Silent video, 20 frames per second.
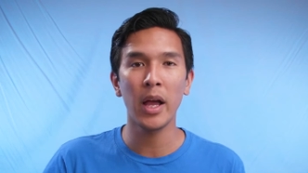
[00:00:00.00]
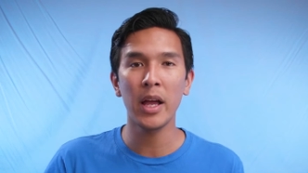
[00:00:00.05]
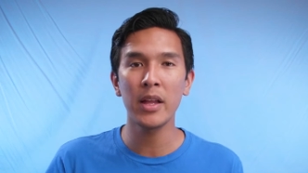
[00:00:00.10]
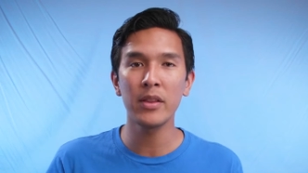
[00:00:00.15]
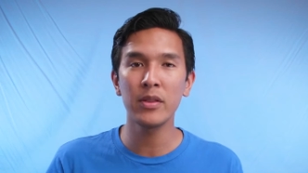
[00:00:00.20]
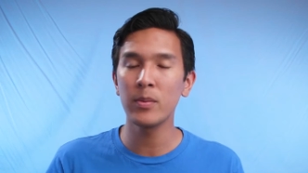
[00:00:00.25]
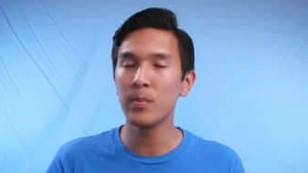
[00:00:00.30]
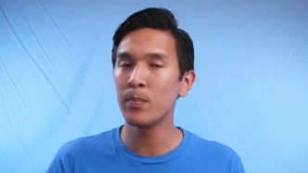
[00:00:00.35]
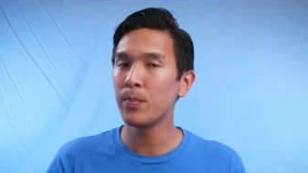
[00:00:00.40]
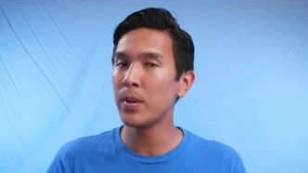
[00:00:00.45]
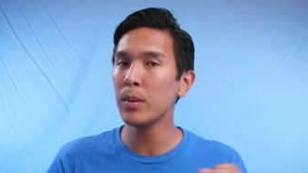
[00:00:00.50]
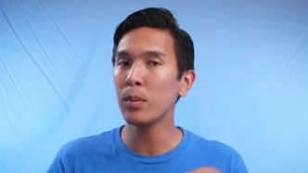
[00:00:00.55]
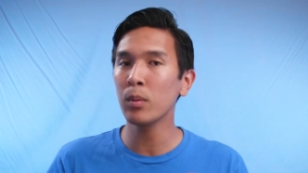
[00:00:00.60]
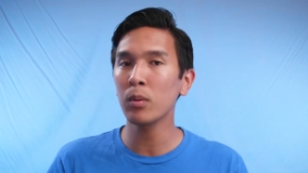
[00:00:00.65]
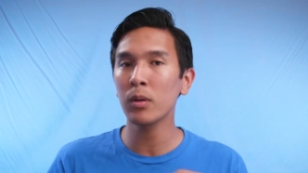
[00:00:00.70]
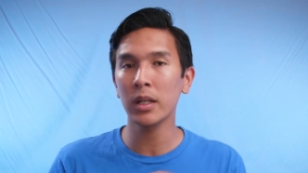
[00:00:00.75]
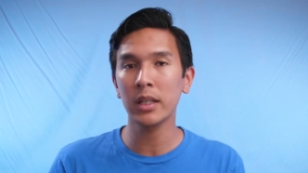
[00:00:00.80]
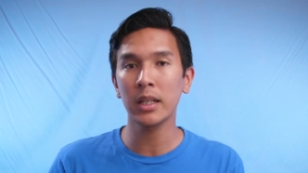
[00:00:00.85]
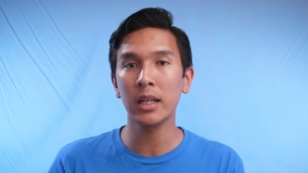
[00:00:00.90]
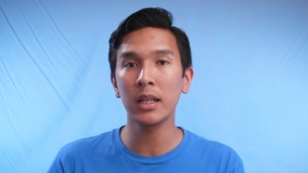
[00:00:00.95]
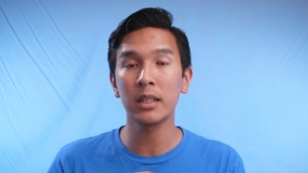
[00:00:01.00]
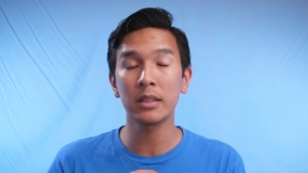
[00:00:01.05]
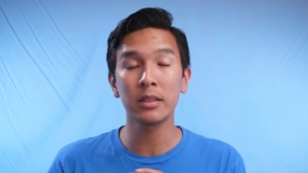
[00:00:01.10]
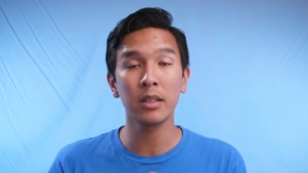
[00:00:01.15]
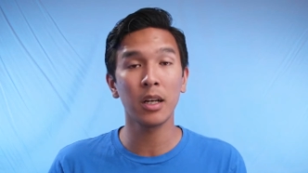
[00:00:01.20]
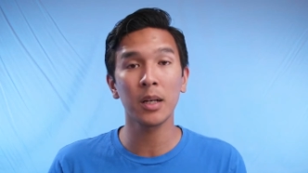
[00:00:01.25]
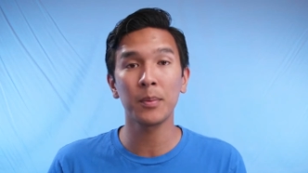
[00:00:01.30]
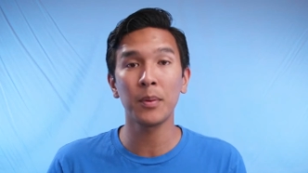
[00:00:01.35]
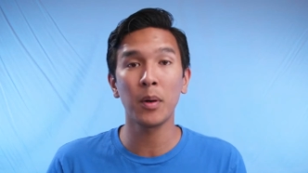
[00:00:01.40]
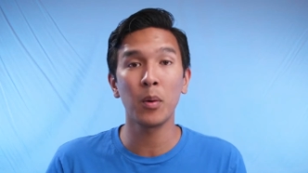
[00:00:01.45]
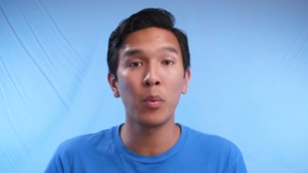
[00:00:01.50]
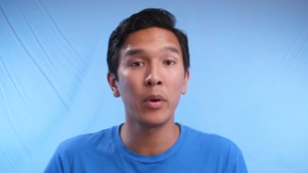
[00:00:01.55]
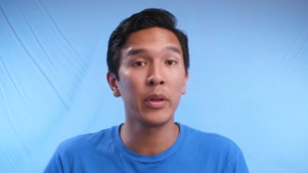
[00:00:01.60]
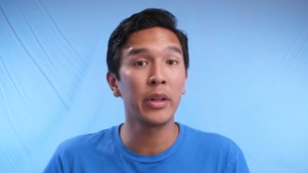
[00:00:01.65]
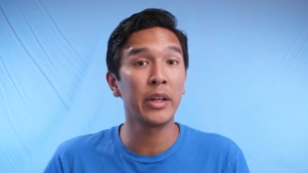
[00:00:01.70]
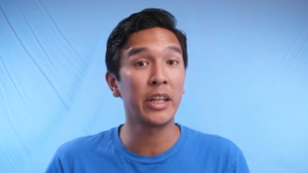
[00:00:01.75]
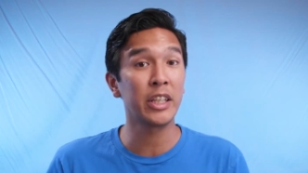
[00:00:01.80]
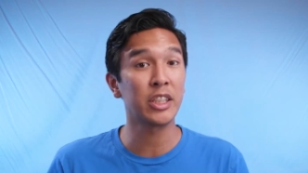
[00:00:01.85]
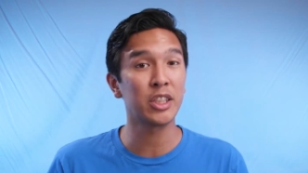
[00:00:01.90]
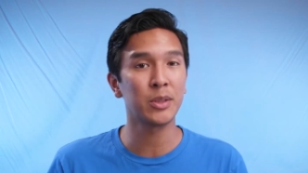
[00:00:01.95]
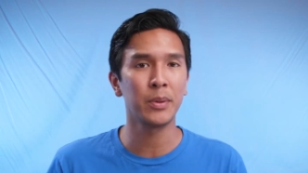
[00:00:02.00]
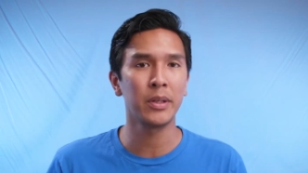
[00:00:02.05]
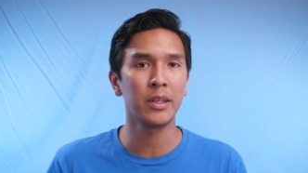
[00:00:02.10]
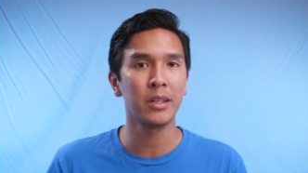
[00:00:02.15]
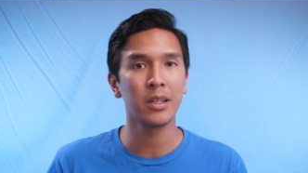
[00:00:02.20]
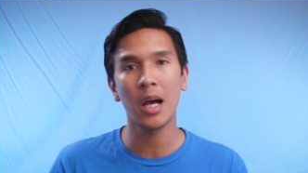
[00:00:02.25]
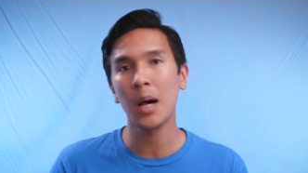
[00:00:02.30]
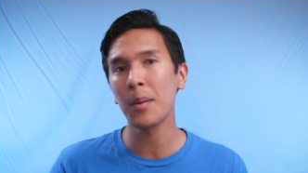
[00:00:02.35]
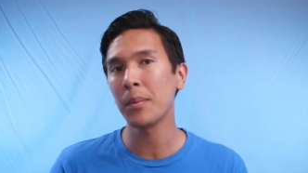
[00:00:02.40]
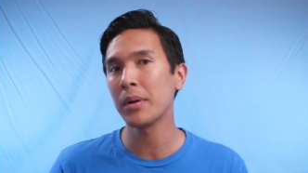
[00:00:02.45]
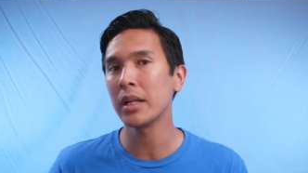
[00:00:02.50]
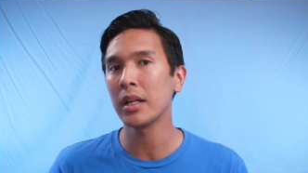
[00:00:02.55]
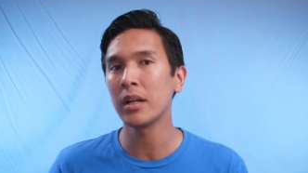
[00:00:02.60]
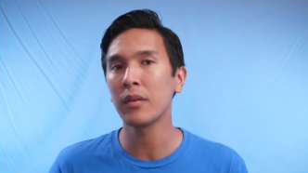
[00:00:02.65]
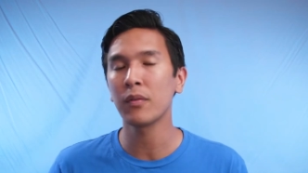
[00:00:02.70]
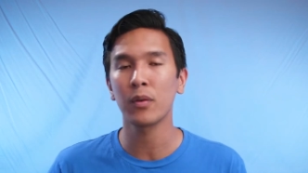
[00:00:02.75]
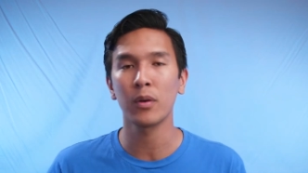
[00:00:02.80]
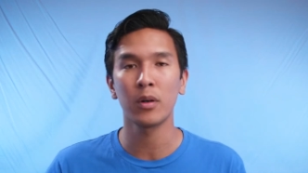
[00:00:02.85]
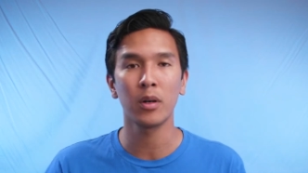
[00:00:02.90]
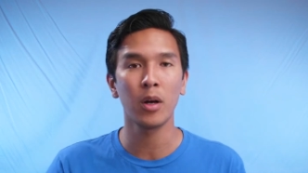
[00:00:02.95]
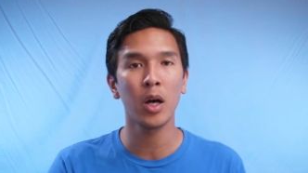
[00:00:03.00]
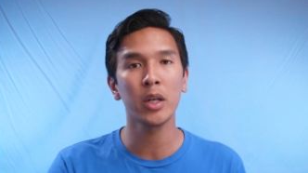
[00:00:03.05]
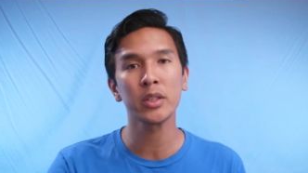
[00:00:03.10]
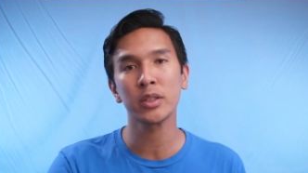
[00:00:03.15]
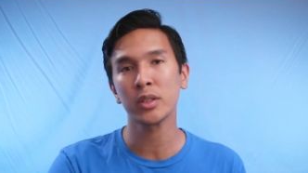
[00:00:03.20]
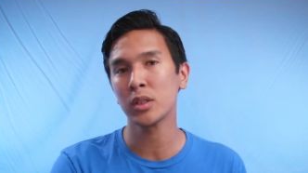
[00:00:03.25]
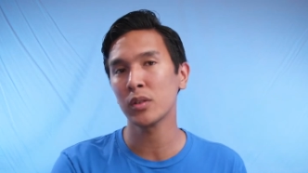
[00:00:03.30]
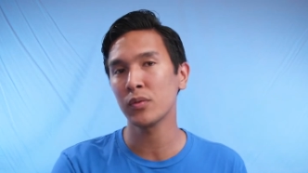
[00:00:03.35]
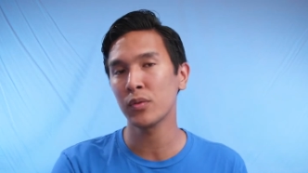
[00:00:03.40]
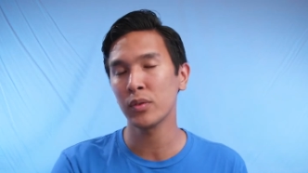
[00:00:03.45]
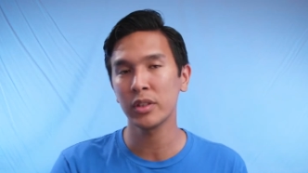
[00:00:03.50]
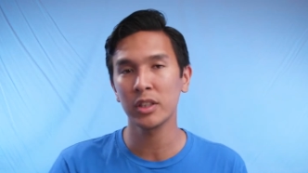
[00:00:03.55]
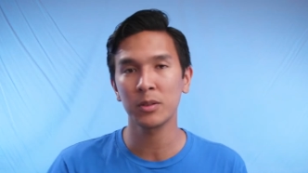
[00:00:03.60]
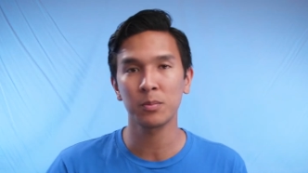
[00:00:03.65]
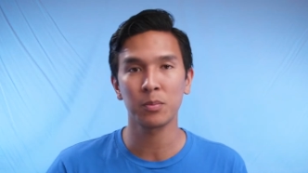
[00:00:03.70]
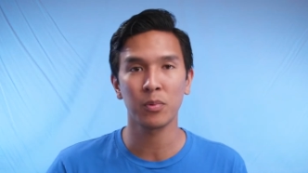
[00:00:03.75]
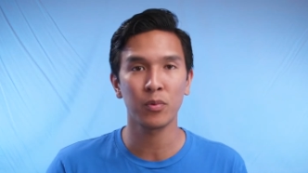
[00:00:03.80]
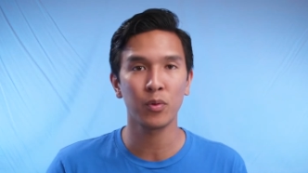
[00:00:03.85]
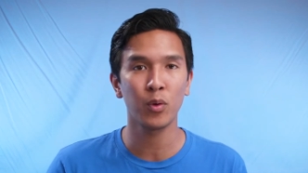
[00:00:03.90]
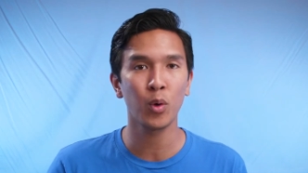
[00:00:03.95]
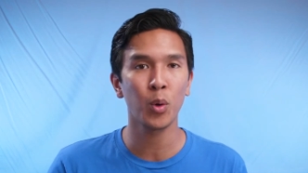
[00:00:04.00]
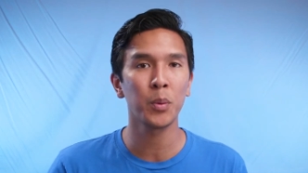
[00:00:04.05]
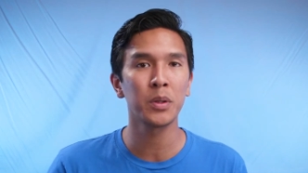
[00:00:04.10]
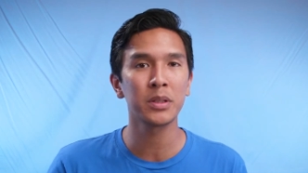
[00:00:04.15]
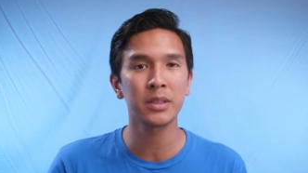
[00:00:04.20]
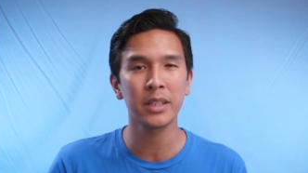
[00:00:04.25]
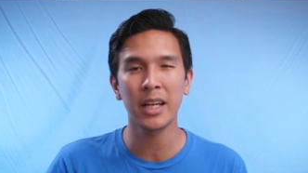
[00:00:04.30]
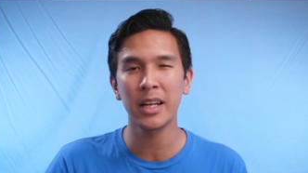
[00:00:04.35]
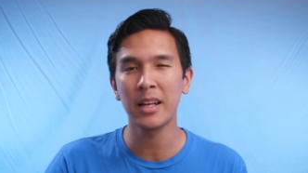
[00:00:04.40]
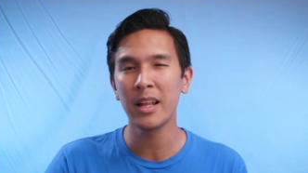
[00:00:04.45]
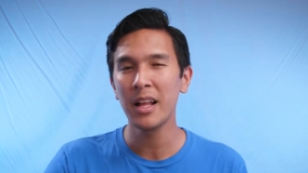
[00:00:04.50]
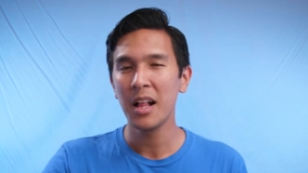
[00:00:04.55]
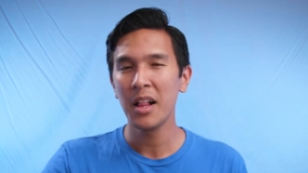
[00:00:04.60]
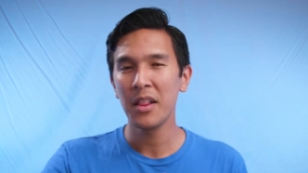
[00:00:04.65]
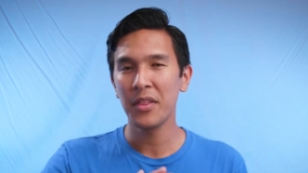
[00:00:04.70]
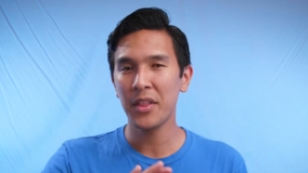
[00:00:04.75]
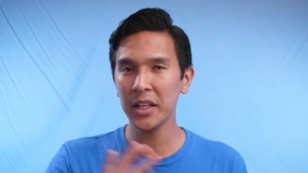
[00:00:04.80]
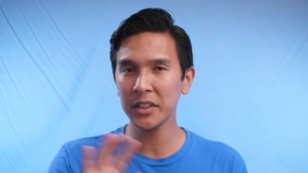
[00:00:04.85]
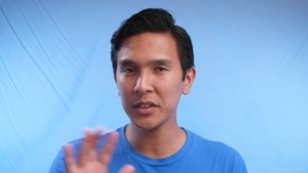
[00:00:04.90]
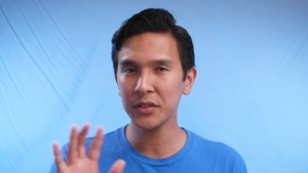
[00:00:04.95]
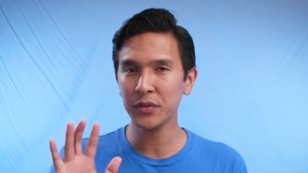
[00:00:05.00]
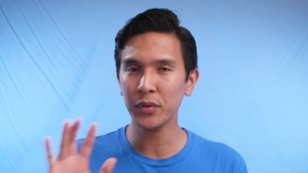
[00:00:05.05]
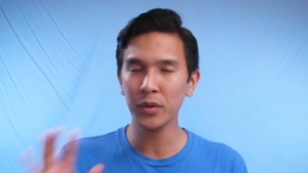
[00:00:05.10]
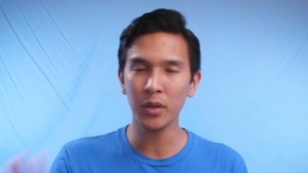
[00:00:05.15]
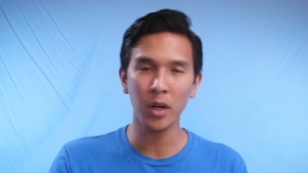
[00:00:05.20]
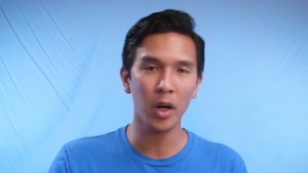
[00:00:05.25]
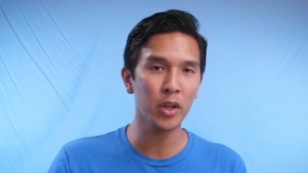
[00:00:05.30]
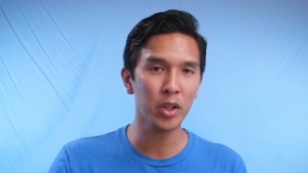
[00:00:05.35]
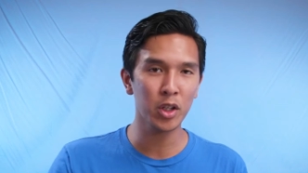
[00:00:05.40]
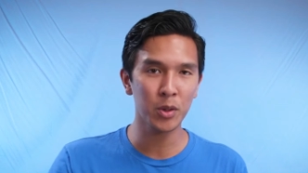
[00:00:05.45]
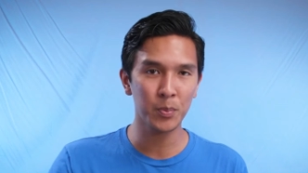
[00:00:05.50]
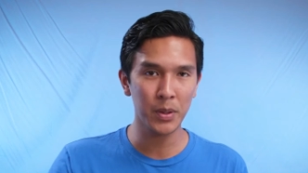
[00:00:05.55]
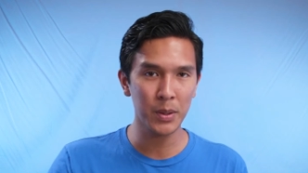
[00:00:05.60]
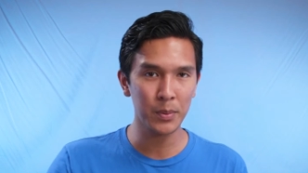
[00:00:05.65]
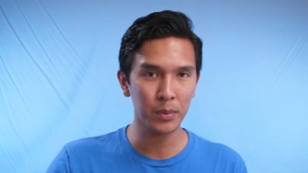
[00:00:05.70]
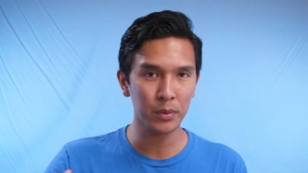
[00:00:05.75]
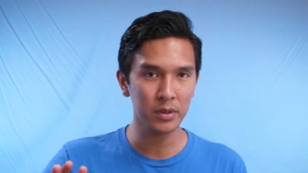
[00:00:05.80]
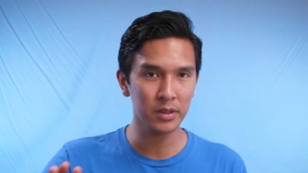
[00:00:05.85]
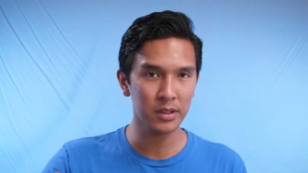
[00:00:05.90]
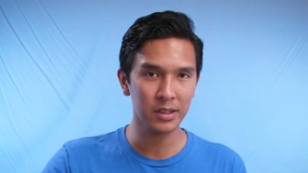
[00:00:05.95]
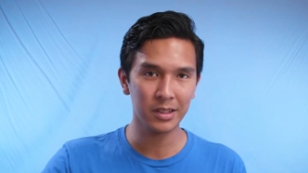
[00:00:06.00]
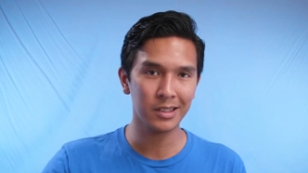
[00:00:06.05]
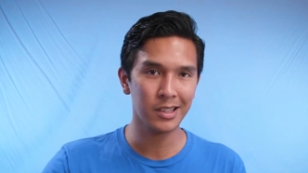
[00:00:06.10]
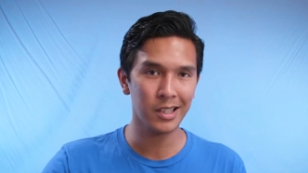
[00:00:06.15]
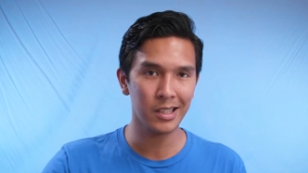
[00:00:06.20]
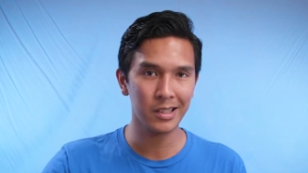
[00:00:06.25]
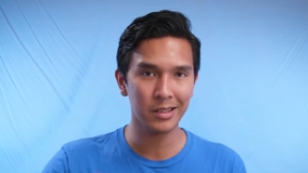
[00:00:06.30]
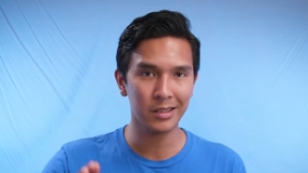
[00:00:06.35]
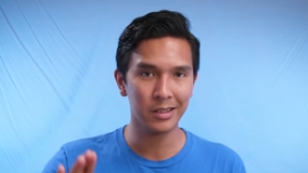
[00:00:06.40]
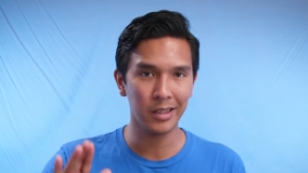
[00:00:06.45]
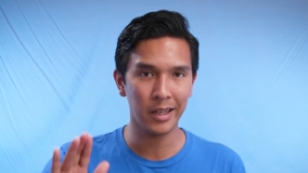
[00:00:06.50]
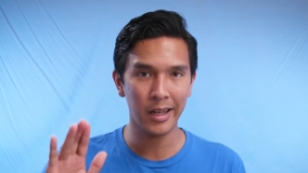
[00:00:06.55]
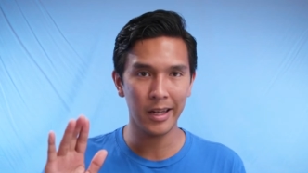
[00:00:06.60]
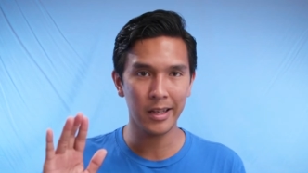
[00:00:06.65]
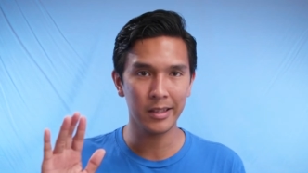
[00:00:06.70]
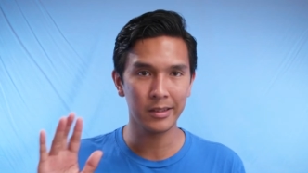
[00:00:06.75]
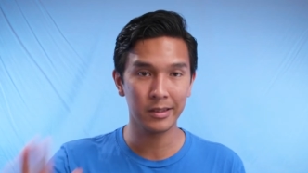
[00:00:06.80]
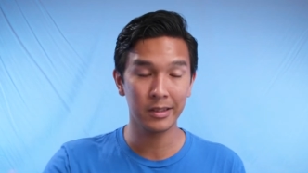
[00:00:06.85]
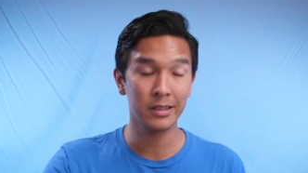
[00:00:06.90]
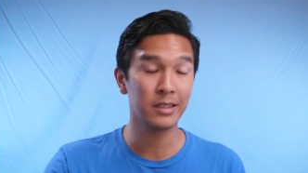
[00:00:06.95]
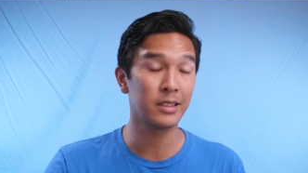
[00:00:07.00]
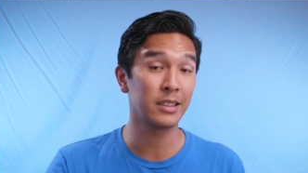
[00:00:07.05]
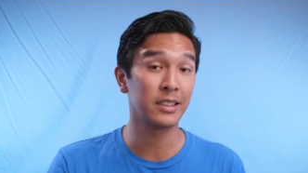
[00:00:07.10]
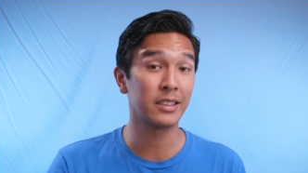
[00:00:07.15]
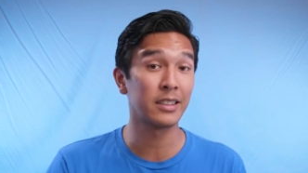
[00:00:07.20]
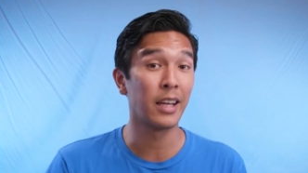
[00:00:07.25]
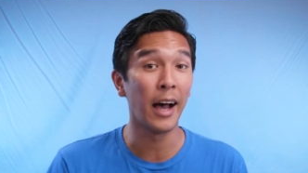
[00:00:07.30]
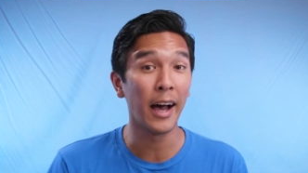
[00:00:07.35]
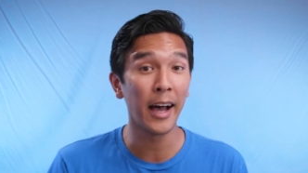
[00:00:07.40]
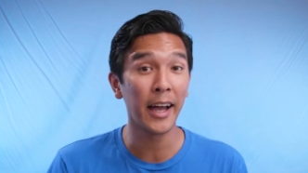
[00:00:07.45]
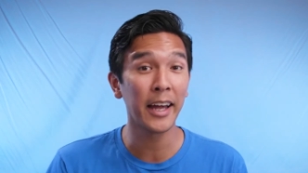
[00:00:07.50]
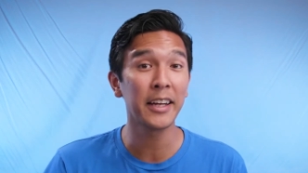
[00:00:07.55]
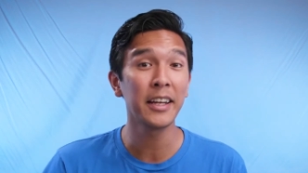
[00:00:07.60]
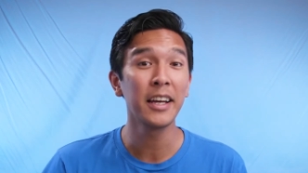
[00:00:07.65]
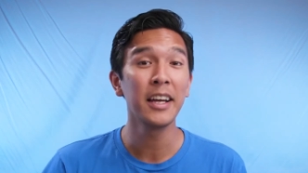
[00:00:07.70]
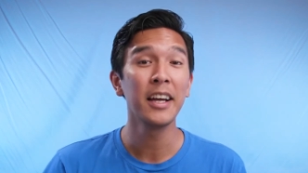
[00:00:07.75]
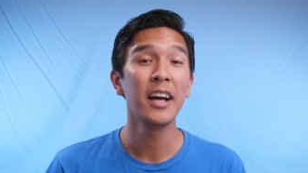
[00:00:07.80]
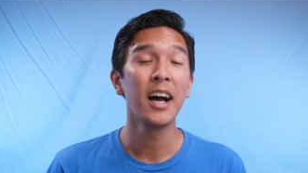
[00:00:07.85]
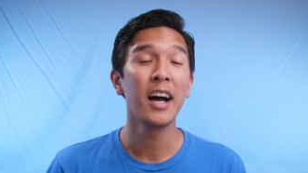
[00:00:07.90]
and people are gonna talk about whether he should be nominated for an Oscar for this performance, and that's for other people to discuss and to decide.